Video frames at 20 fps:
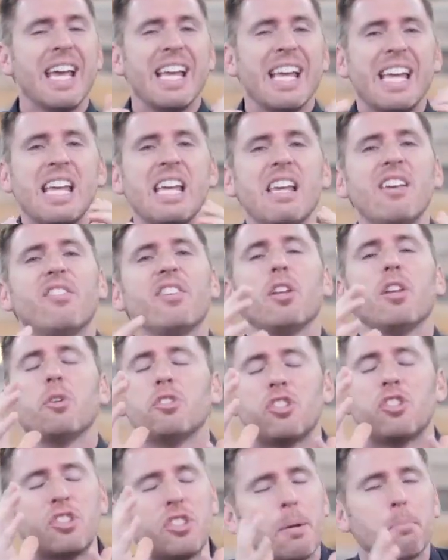even
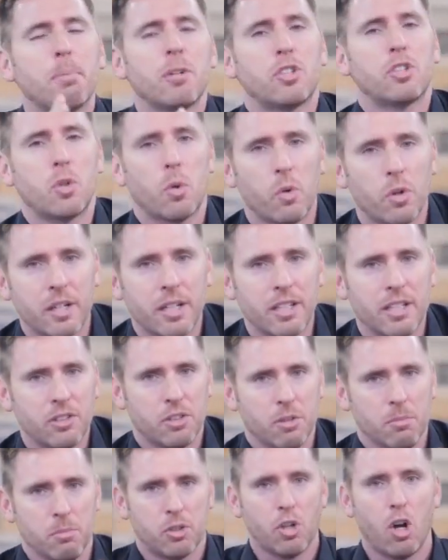those simplest
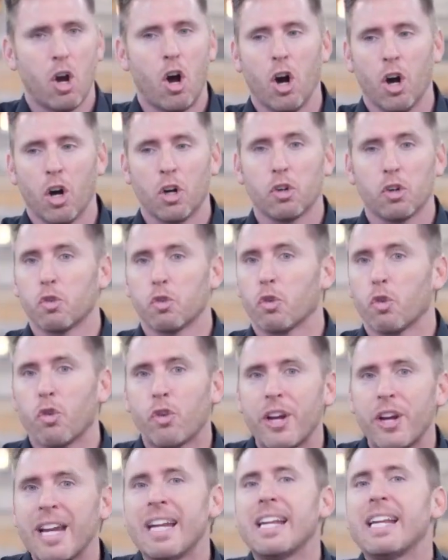organisms are
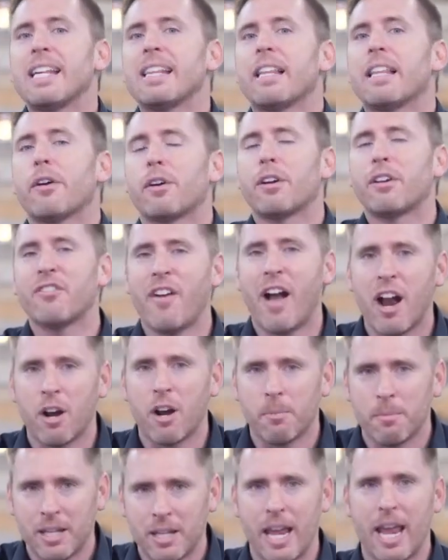reading their
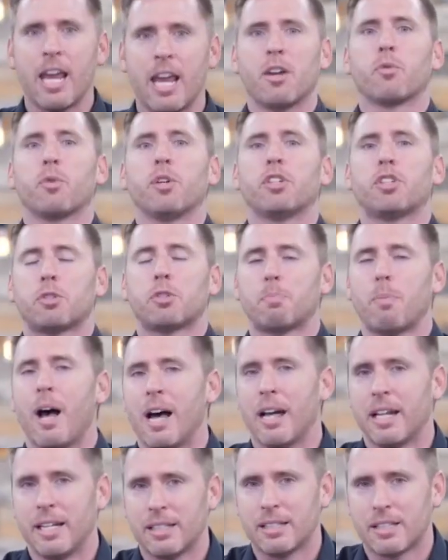environment and
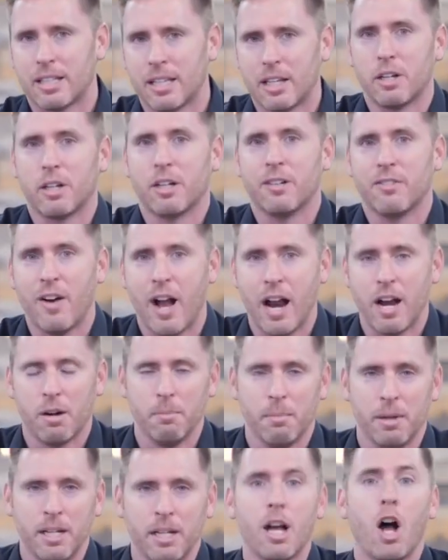responding to their
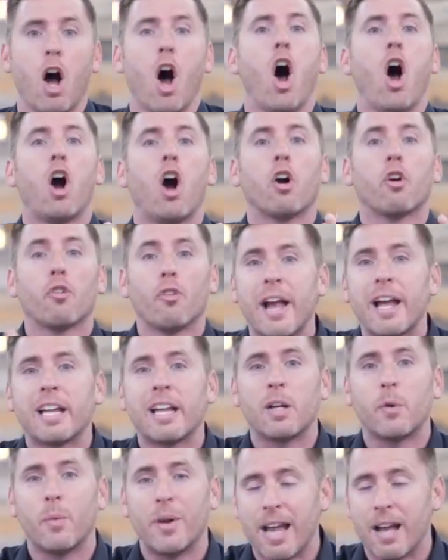environment.
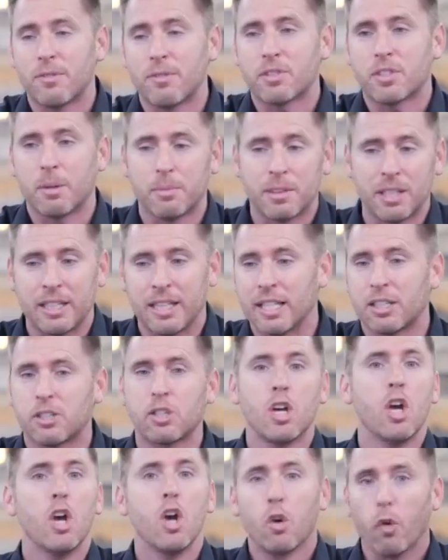Already we have something that's
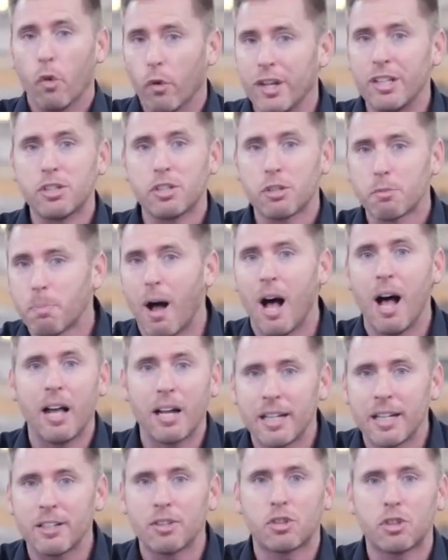
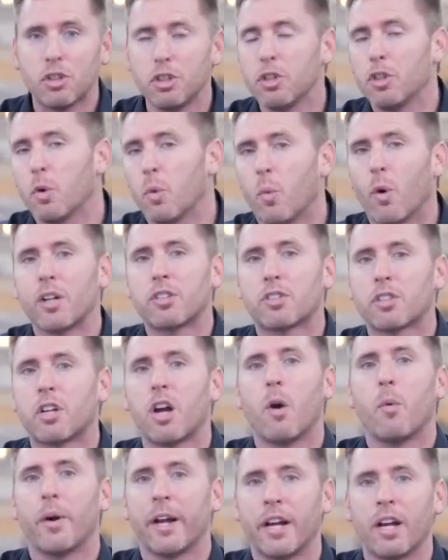responding to what's
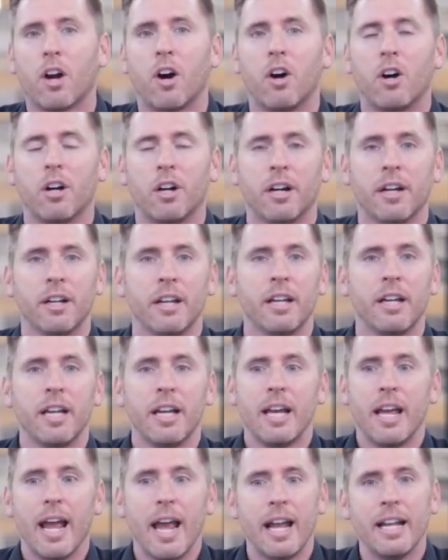going on.
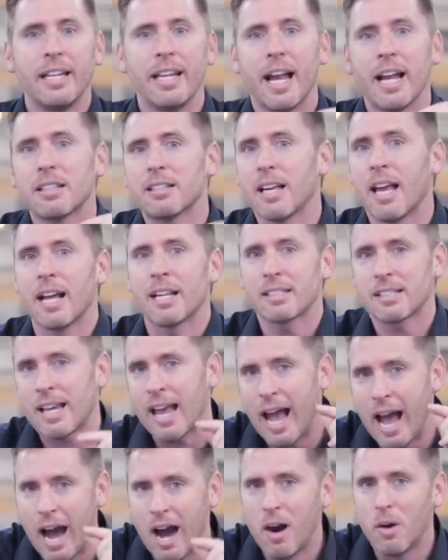And you have to ask,
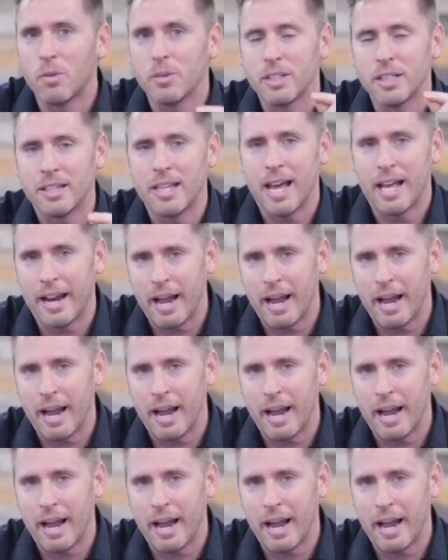how did that